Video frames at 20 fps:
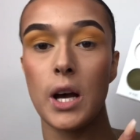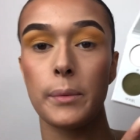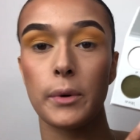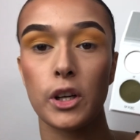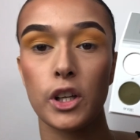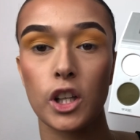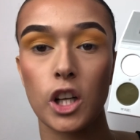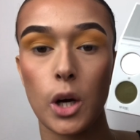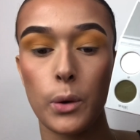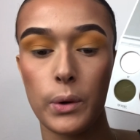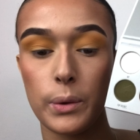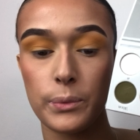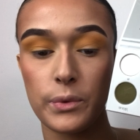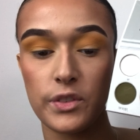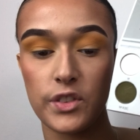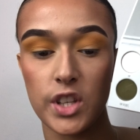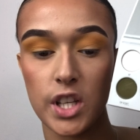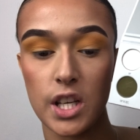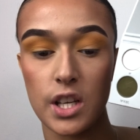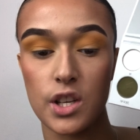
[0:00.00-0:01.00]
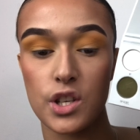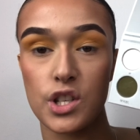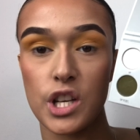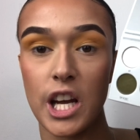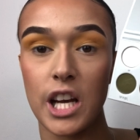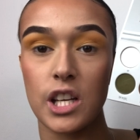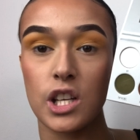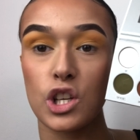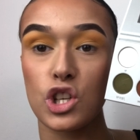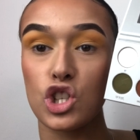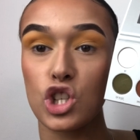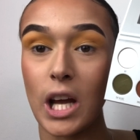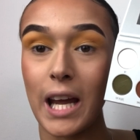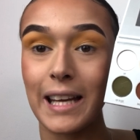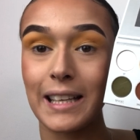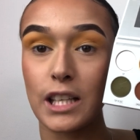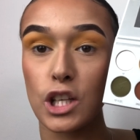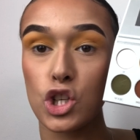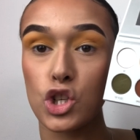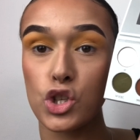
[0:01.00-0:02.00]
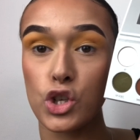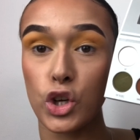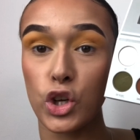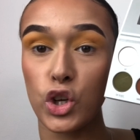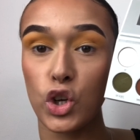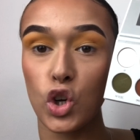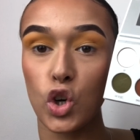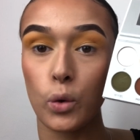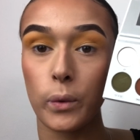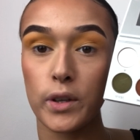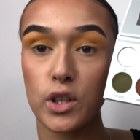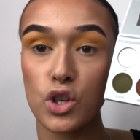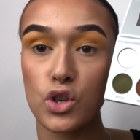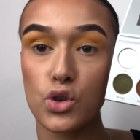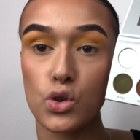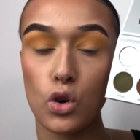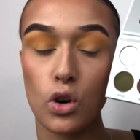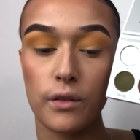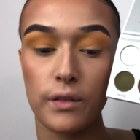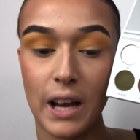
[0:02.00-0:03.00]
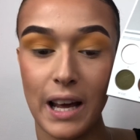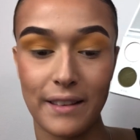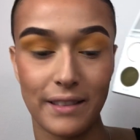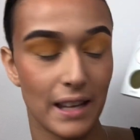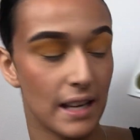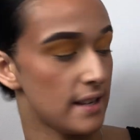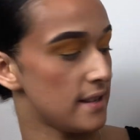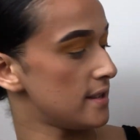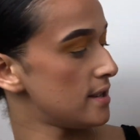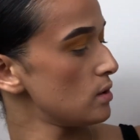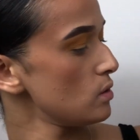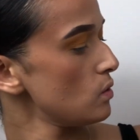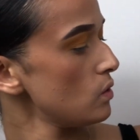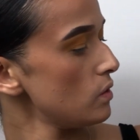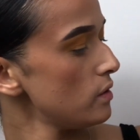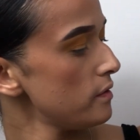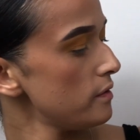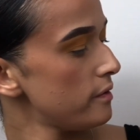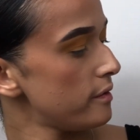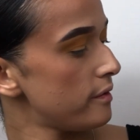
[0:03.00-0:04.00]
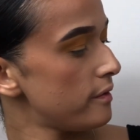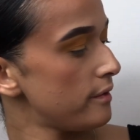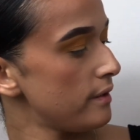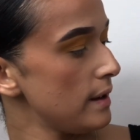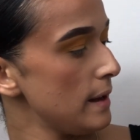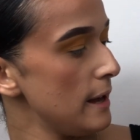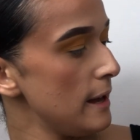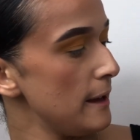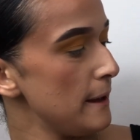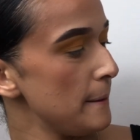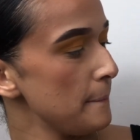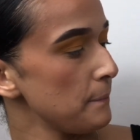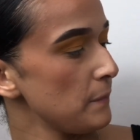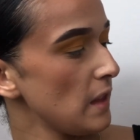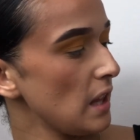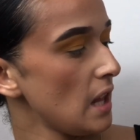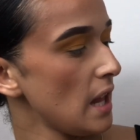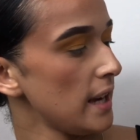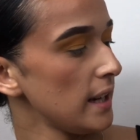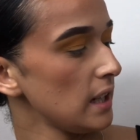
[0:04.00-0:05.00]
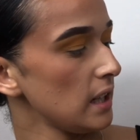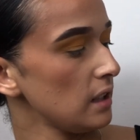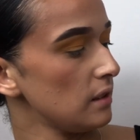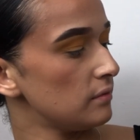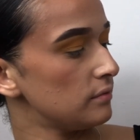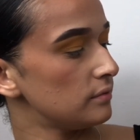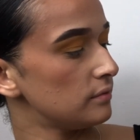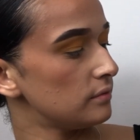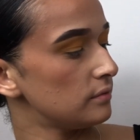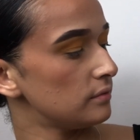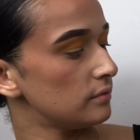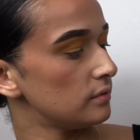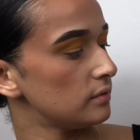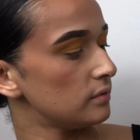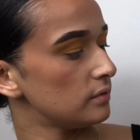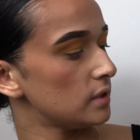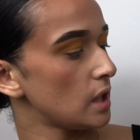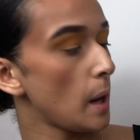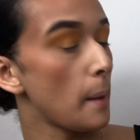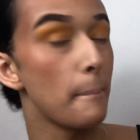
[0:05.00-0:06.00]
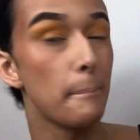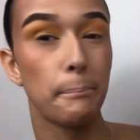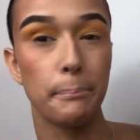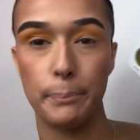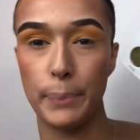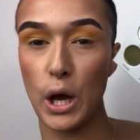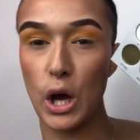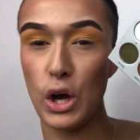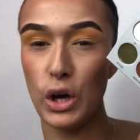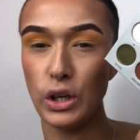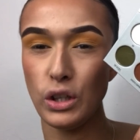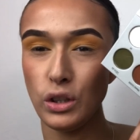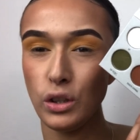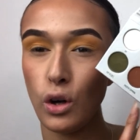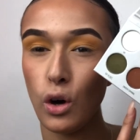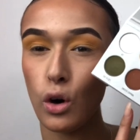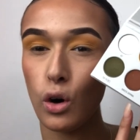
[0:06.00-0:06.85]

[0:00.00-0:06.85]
I'm gonna go in with the shade Secure, which is sort of like this, sort of like burnt